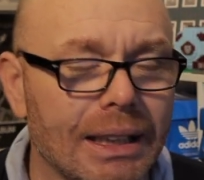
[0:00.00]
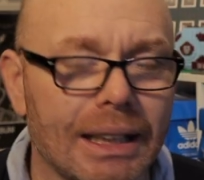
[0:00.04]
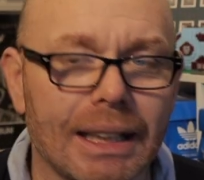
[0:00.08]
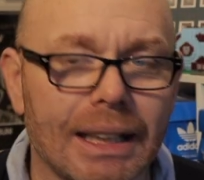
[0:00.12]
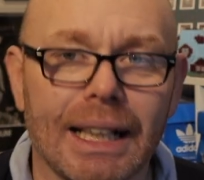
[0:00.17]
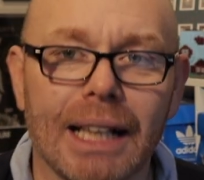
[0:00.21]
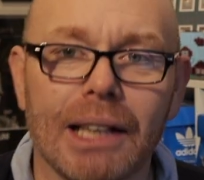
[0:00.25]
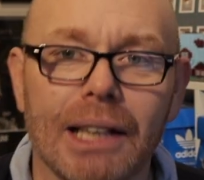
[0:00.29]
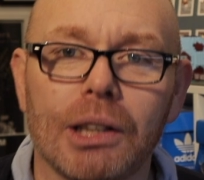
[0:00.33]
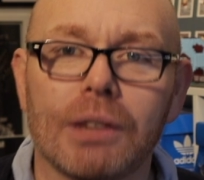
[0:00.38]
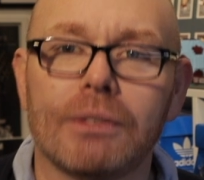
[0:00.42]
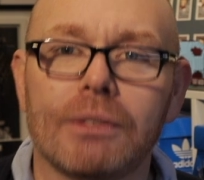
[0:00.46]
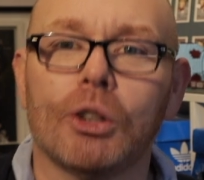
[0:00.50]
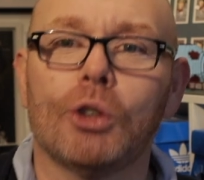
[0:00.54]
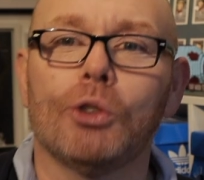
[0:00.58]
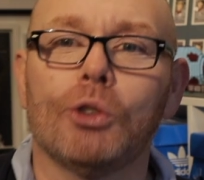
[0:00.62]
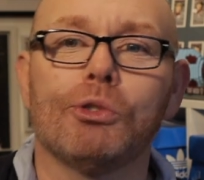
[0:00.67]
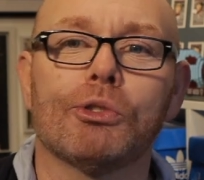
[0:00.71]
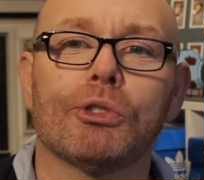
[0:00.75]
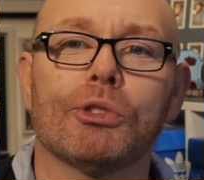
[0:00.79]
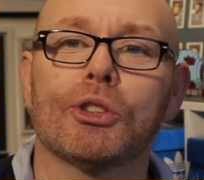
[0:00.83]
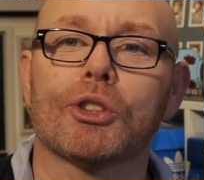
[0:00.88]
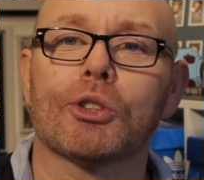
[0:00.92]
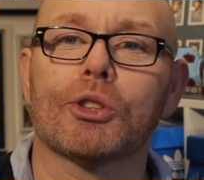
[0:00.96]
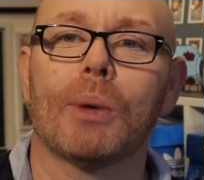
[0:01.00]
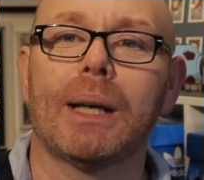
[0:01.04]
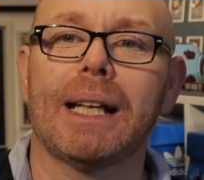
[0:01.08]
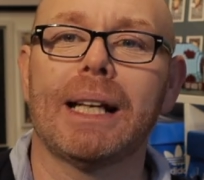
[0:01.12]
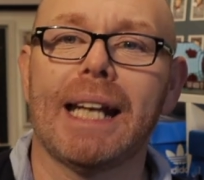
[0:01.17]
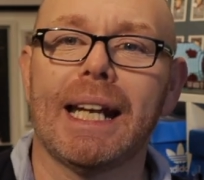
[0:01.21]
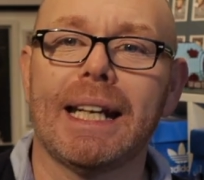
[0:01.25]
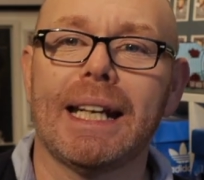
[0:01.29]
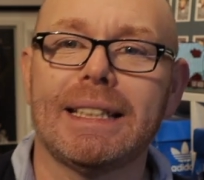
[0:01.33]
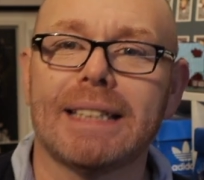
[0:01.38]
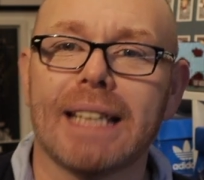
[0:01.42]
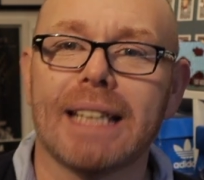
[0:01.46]
and out of
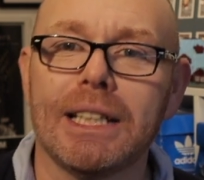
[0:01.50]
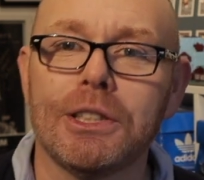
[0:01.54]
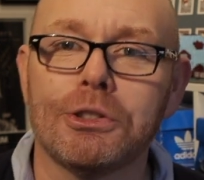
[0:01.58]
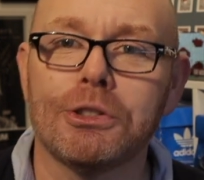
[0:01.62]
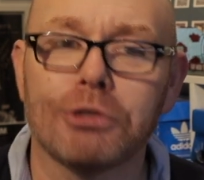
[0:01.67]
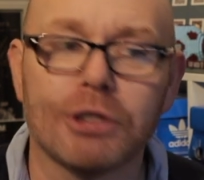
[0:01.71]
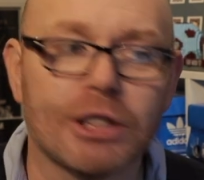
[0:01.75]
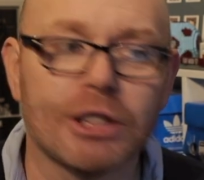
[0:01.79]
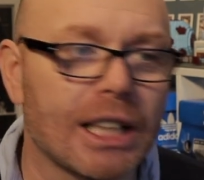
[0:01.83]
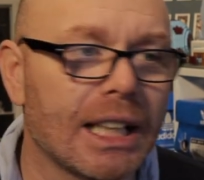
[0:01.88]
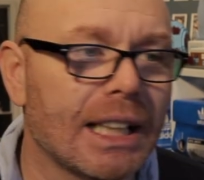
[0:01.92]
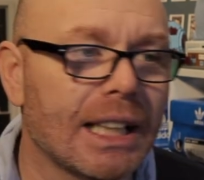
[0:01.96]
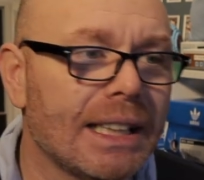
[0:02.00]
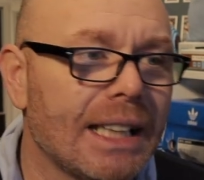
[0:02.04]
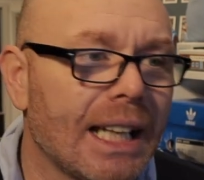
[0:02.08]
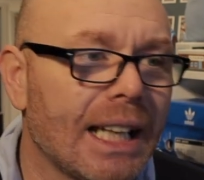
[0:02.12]
128 entries,